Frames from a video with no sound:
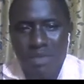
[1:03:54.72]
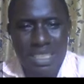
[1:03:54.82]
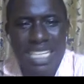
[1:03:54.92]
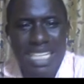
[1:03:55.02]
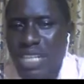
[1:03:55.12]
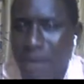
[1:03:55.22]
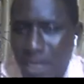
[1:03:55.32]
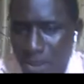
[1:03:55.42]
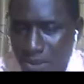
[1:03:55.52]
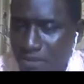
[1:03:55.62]
Interest
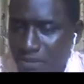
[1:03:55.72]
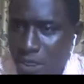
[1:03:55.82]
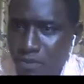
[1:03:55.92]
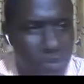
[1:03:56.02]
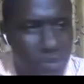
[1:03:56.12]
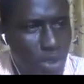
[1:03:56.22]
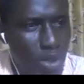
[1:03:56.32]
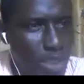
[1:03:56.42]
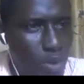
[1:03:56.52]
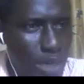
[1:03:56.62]
paid.
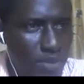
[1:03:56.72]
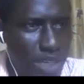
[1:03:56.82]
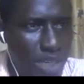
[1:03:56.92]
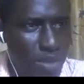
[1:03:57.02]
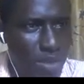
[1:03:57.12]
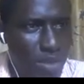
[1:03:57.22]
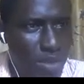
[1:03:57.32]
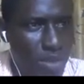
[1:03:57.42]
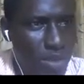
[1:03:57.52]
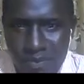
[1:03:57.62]
If you look at the question very
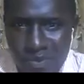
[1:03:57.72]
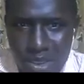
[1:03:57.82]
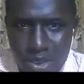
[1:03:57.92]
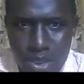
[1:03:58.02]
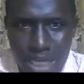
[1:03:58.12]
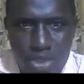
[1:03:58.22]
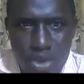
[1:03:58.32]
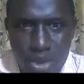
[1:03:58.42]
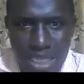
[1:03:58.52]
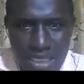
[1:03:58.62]
well,
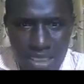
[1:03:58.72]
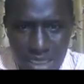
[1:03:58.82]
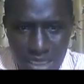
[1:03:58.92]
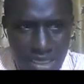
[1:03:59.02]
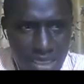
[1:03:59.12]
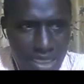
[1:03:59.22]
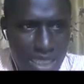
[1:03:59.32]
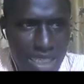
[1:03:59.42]
you are told that